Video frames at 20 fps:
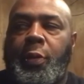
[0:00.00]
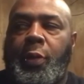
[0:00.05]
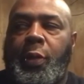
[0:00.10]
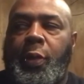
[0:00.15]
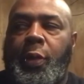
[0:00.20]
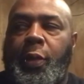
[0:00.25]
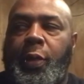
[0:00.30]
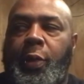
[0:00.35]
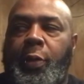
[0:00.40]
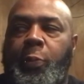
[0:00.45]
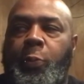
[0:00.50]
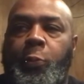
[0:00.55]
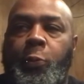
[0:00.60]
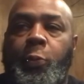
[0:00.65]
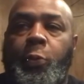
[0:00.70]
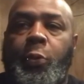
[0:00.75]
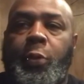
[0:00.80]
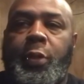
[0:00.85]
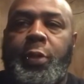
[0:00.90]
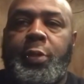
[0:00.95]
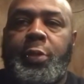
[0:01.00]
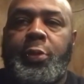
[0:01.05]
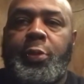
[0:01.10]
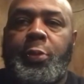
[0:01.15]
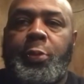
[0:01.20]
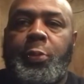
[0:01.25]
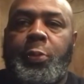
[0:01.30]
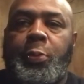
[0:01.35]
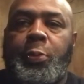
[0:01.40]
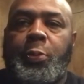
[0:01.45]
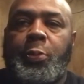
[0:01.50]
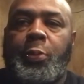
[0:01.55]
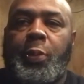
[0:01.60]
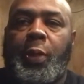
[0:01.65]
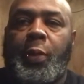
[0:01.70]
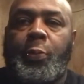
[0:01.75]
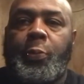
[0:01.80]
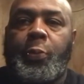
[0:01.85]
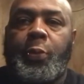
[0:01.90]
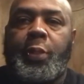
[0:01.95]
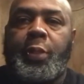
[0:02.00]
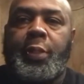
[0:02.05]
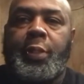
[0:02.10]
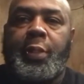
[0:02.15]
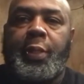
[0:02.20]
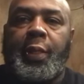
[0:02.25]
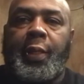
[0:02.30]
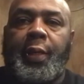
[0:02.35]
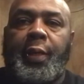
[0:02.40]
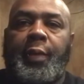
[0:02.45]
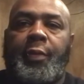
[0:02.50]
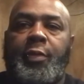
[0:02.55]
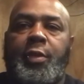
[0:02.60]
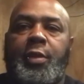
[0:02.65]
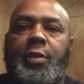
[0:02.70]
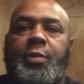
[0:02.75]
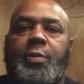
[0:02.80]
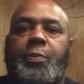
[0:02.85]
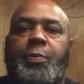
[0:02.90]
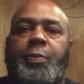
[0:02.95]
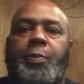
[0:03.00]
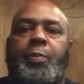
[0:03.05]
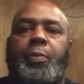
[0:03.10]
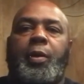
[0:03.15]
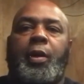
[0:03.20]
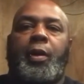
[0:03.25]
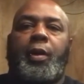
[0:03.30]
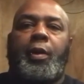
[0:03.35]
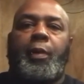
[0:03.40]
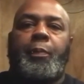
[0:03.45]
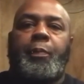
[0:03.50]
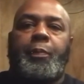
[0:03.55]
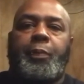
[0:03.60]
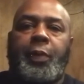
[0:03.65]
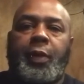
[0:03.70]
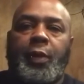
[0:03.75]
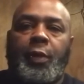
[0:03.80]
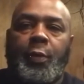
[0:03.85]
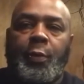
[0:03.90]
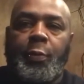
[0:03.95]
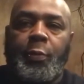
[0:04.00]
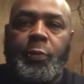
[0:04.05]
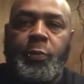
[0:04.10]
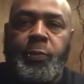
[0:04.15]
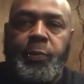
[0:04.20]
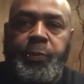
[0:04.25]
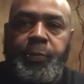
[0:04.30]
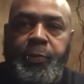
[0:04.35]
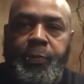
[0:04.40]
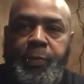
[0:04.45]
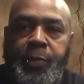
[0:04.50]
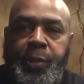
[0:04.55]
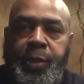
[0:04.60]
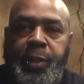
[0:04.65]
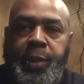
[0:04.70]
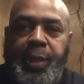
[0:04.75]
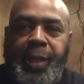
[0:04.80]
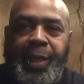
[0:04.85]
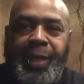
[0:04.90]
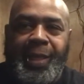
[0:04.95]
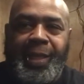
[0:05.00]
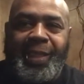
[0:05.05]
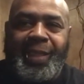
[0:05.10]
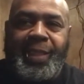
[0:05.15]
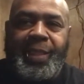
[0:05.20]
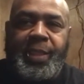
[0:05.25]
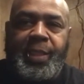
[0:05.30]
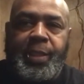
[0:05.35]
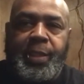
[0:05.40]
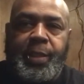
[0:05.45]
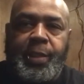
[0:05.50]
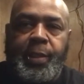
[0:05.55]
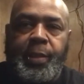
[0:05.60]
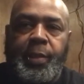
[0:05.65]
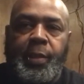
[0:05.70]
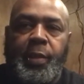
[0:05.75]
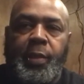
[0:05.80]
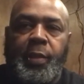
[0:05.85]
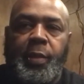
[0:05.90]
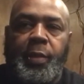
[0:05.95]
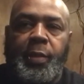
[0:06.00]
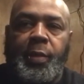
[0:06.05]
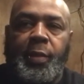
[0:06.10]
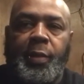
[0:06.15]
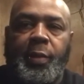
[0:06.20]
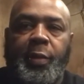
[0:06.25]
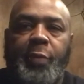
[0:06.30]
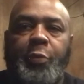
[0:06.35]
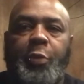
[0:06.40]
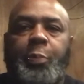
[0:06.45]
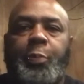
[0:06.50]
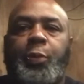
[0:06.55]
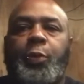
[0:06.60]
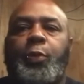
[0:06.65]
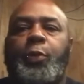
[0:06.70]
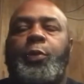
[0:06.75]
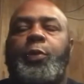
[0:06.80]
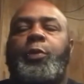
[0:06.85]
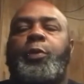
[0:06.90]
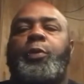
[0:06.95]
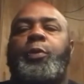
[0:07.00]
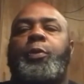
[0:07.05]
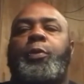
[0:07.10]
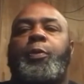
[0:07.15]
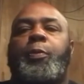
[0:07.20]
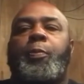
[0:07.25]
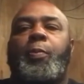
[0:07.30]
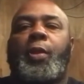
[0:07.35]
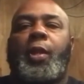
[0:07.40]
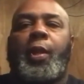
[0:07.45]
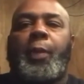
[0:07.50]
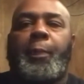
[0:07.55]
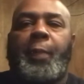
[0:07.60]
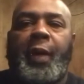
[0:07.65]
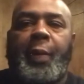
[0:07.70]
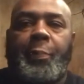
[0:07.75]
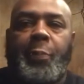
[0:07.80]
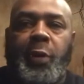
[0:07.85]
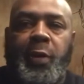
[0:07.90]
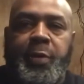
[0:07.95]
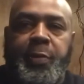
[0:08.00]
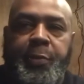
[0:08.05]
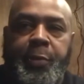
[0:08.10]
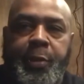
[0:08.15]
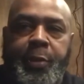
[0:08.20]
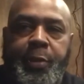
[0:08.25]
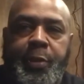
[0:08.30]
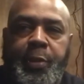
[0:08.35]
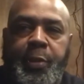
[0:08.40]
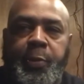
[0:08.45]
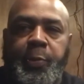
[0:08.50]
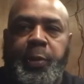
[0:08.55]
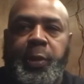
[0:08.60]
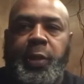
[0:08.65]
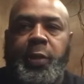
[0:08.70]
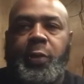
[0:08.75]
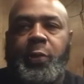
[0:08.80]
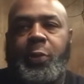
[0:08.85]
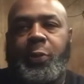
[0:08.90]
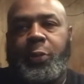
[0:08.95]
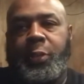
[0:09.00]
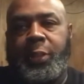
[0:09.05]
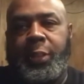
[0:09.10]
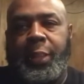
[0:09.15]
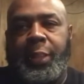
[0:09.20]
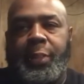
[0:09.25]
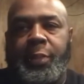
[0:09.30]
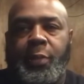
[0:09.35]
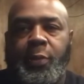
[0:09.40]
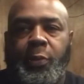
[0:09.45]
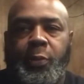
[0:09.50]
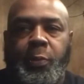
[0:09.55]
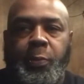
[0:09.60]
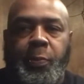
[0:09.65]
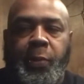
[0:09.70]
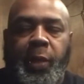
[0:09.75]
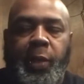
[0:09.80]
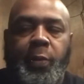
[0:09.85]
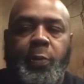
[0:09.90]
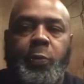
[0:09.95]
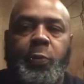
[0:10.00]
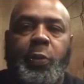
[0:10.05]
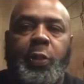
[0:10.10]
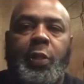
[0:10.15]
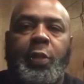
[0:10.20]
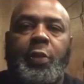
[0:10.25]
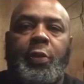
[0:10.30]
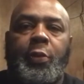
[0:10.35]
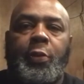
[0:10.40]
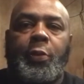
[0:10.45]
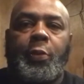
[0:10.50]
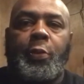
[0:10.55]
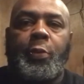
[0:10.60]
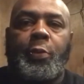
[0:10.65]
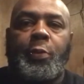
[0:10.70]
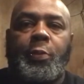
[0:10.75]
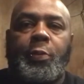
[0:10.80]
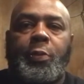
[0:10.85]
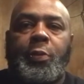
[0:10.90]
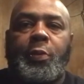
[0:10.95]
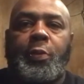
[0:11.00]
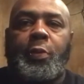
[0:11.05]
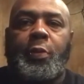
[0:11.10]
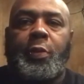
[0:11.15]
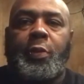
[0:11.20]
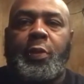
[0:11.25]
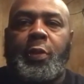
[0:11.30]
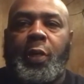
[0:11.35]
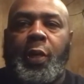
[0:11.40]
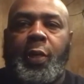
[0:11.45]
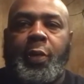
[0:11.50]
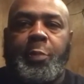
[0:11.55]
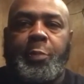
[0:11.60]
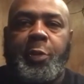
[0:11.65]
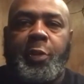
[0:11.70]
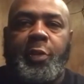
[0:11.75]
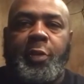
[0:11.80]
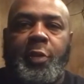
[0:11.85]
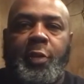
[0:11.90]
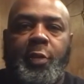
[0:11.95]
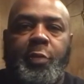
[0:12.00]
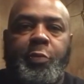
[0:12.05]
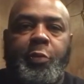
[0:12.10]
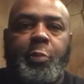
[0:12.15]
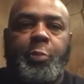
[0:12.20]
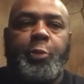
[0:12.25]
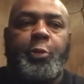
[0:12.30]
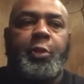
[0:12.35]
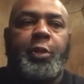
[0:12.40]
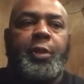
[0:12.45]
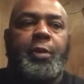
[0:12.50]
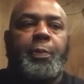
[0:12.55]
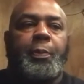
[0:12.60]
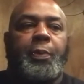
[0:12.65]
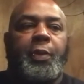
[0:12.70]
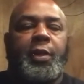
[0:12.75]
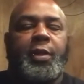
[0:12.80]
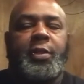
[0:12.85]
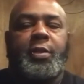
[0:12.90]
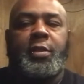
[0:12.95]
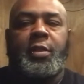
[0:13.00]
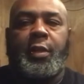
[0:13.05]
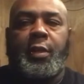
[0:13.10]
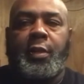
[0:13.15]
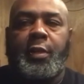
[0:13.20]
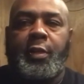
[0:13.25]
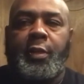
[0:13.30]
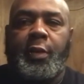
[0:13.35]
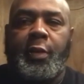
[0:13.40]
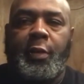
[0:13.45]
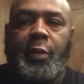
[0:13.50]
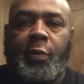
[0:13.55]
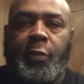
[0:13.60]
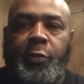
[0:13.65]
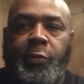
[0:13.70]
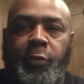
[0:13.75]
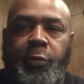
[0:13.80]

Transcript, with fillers: I want to, I wanted to have this uh, bill at least livable by March 1st. So when I go to Daytona Bike Week, you know, I could be comfortable in the bus. And if